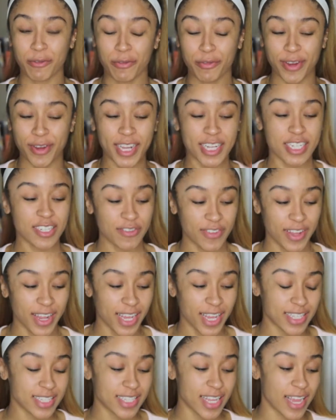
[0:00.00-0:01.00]
fresh
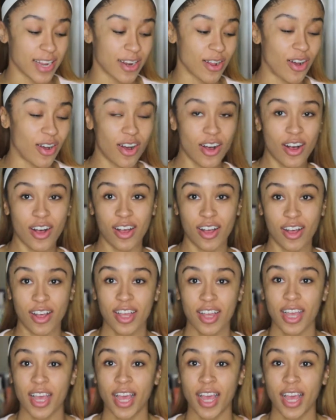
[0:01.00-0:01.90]
face and all.